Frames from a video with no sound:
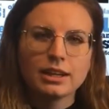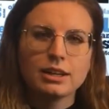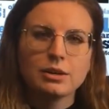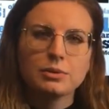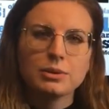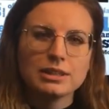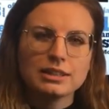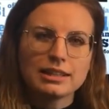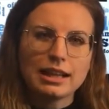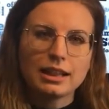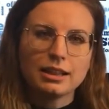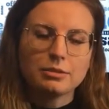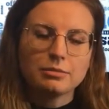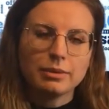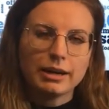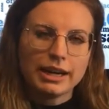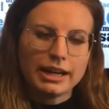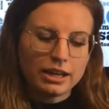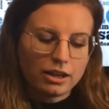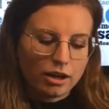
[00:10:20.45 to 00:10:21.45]
we
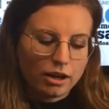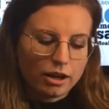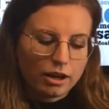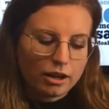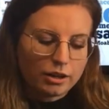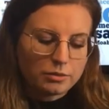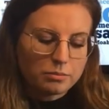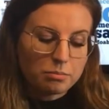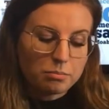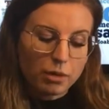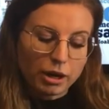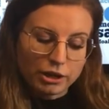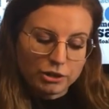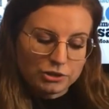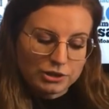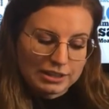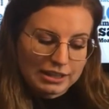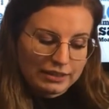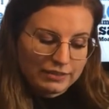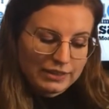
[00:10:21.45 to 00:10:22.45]
celebrate on March
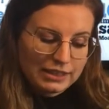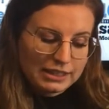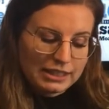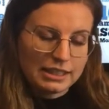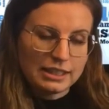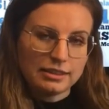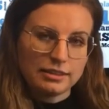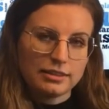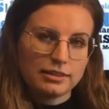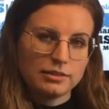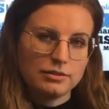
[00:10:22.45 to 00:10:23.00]
17th.